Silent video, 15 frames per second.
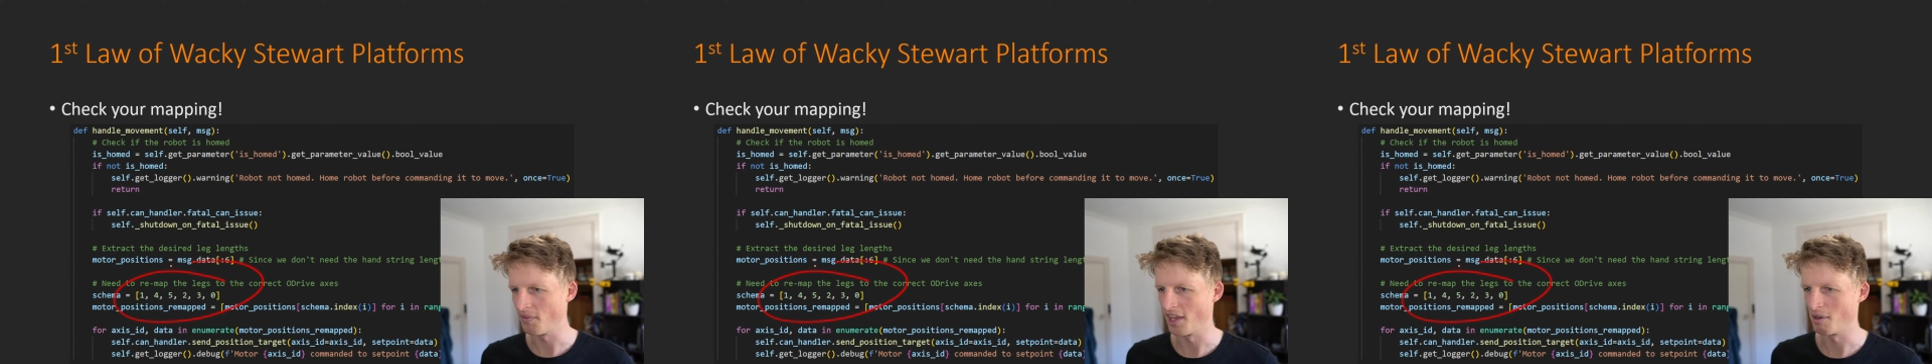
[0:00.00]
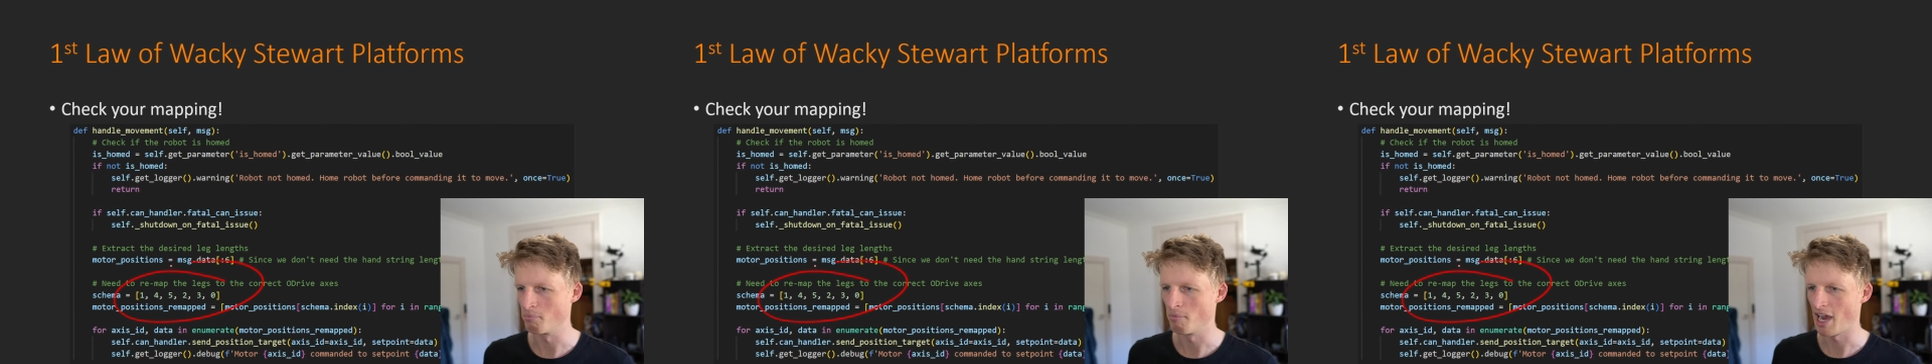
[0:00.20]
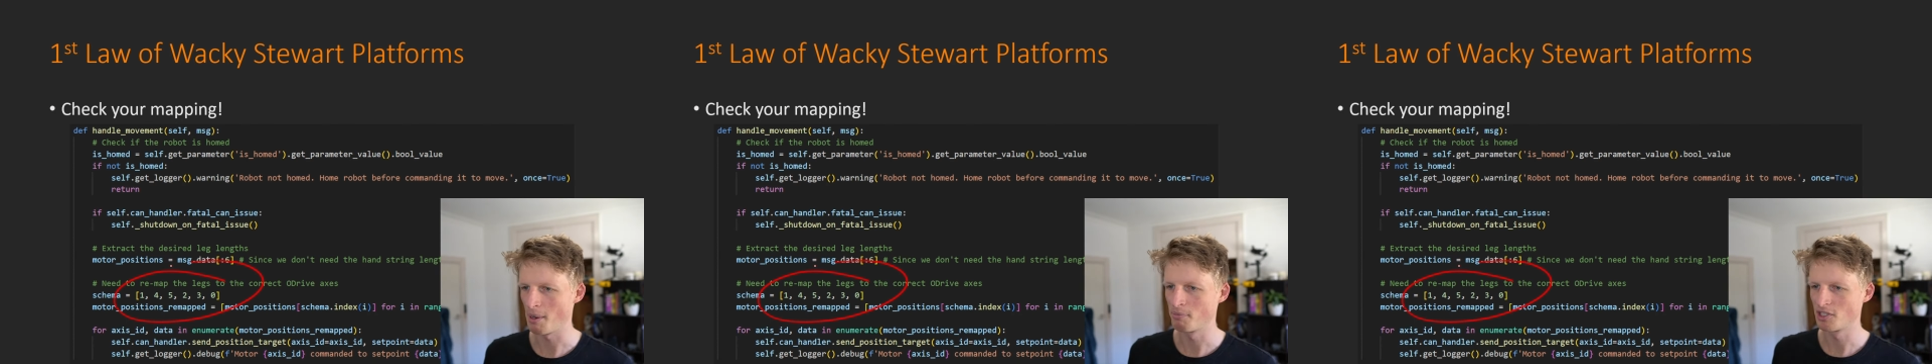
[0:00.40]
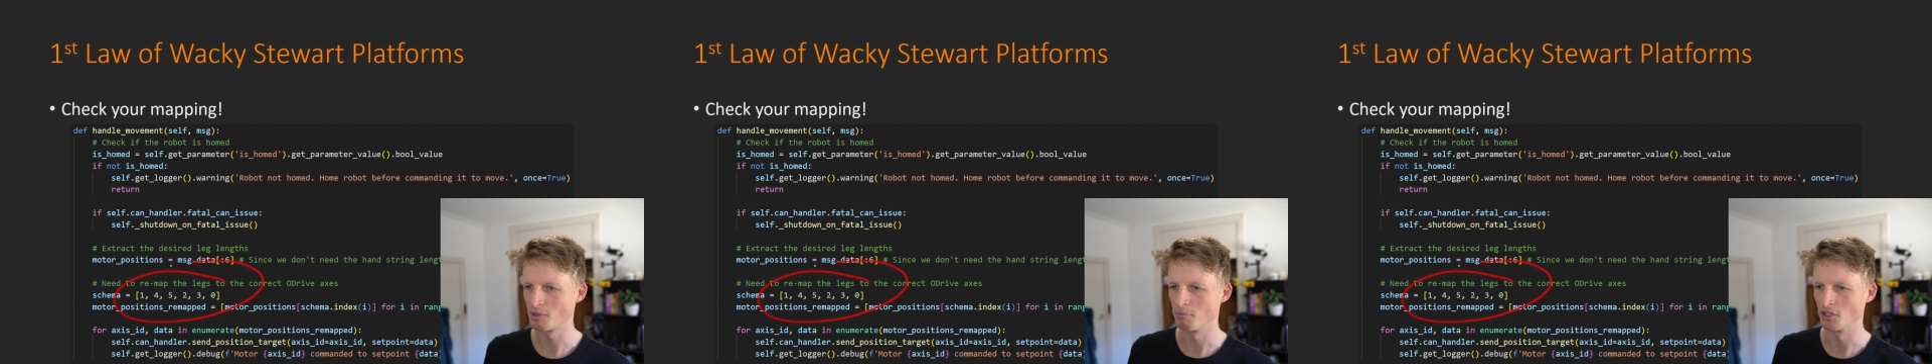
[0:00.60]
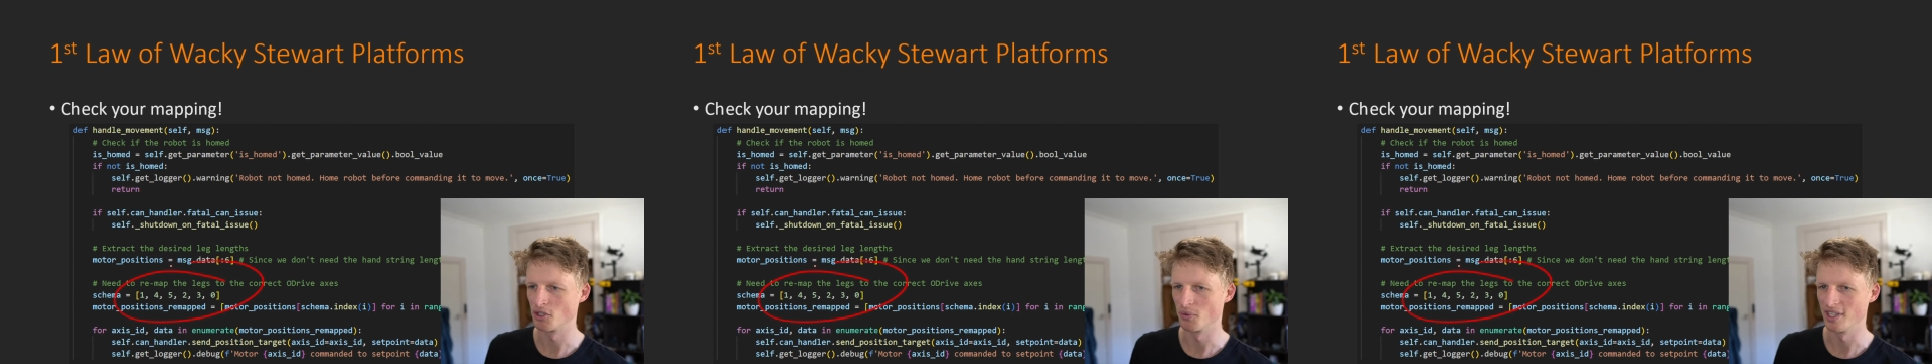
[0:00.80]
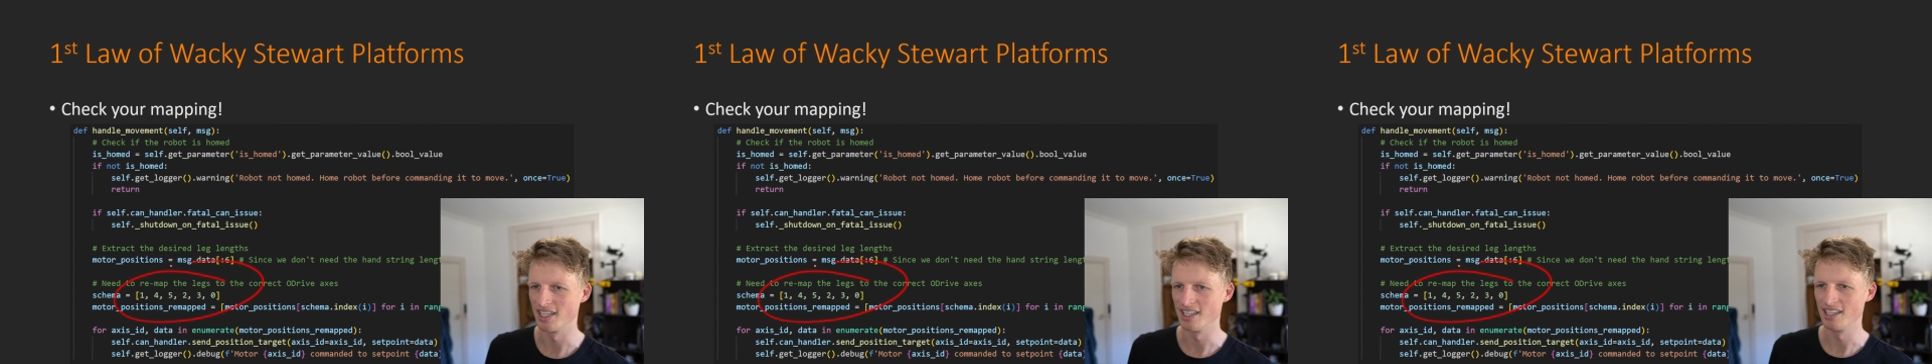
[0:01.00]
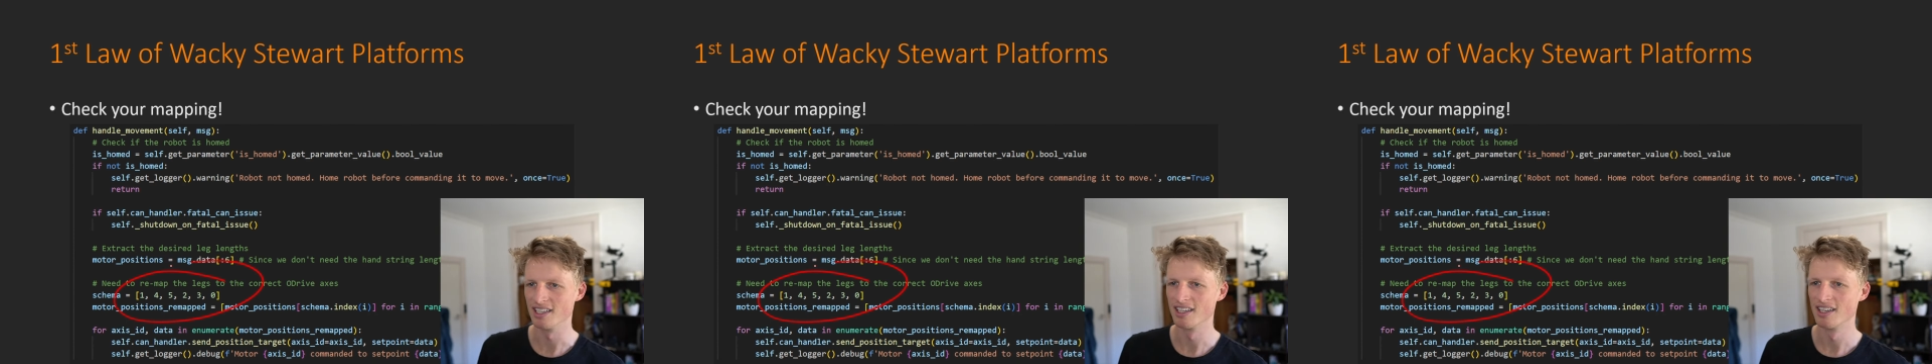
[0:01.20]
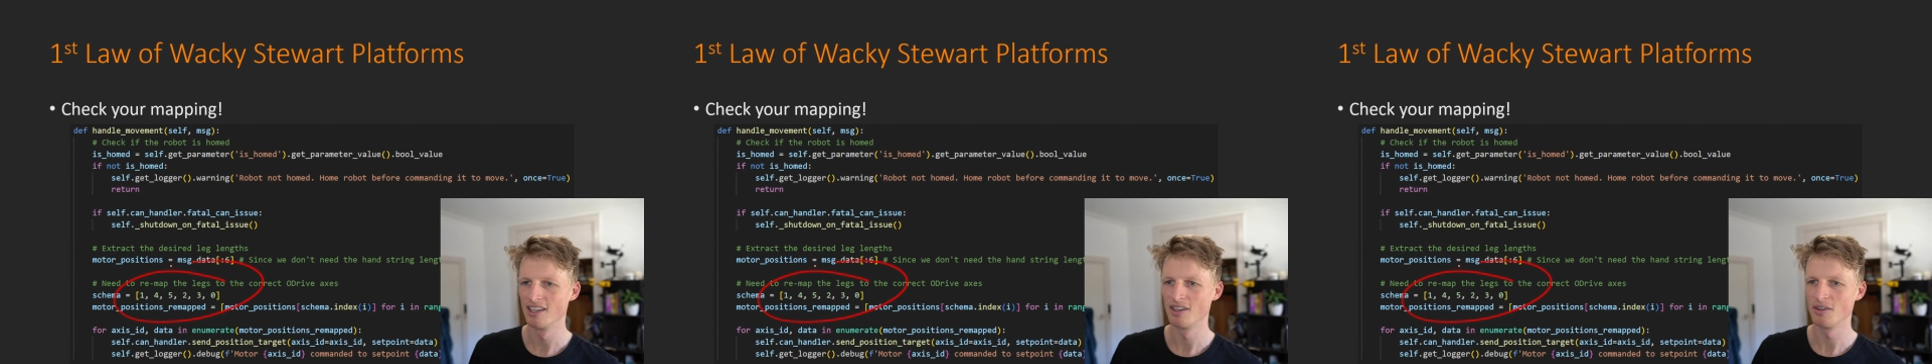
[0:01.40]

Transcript: that maps between